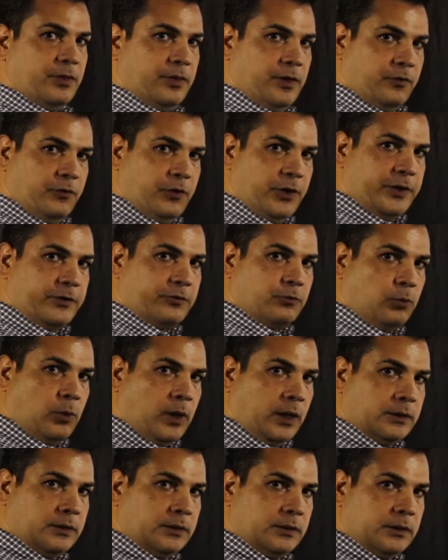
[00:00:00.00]
The first
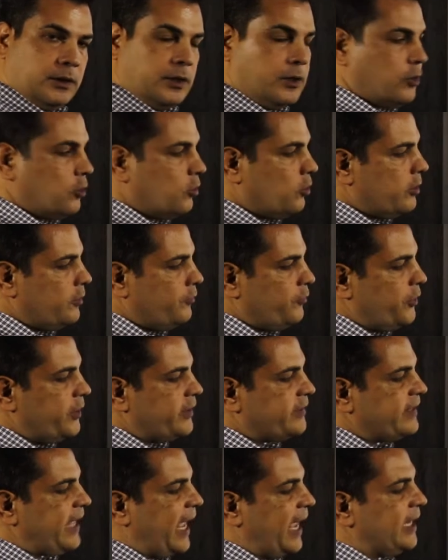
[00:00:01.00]
one, or the
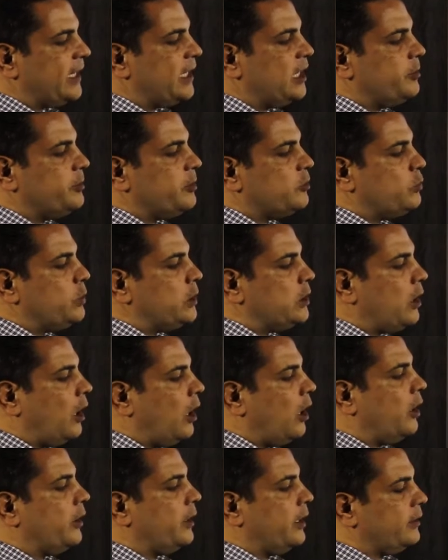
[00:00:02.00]
first angle between
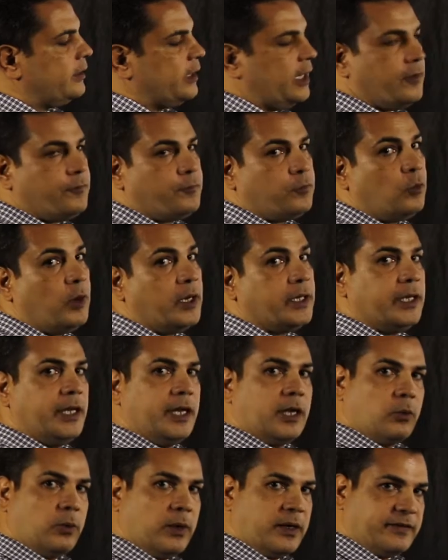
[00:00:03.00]
R and
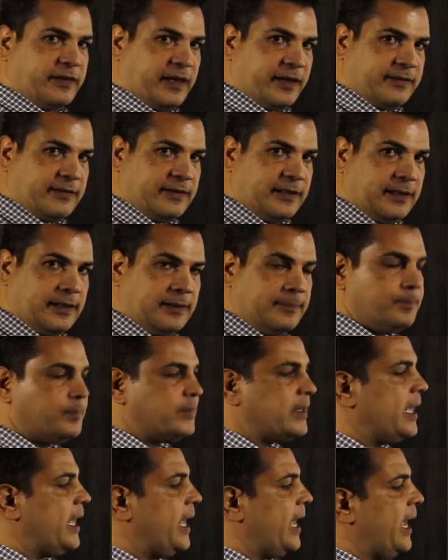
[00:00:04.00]
F1 equals 60,
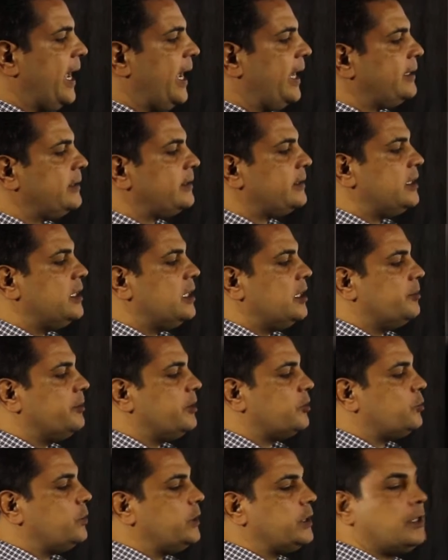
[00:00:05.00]
and
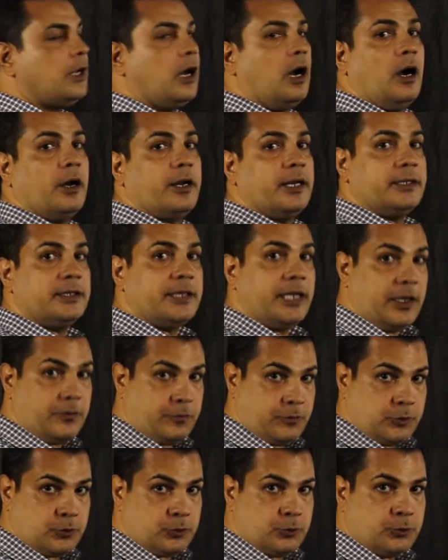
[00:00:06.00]
between R and
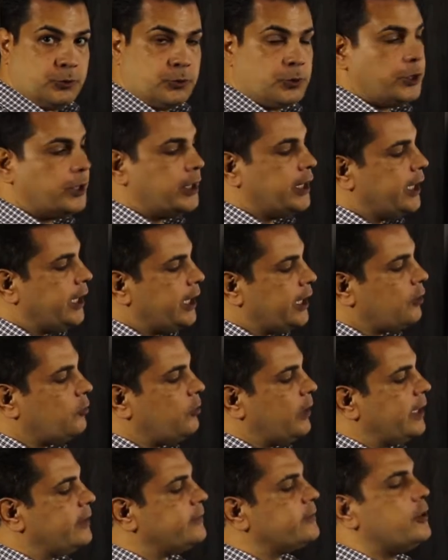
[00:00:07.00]
F2
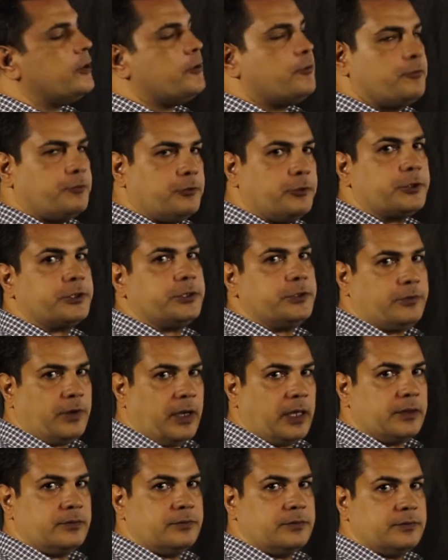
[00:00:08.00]
equals
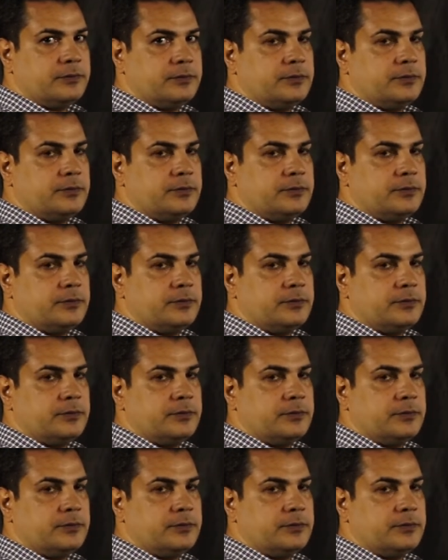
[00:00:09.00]
45.